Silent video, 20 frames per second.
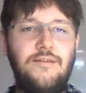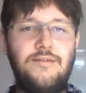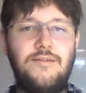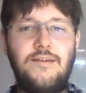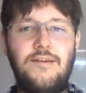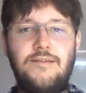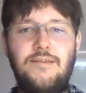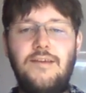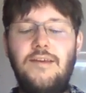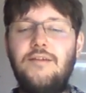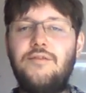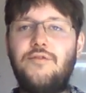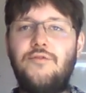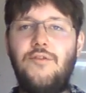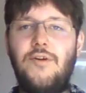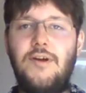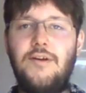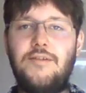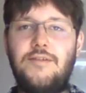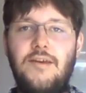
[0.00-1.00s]
that these
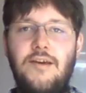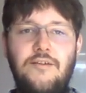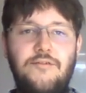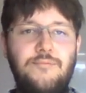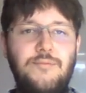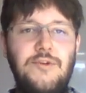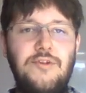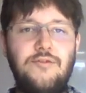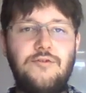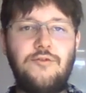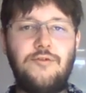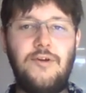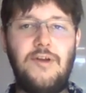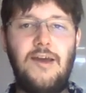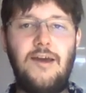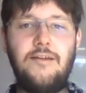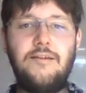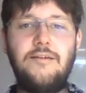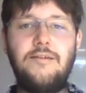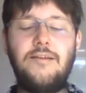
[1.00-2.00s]
files have been
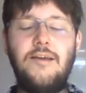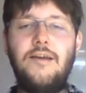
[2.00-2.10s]
created,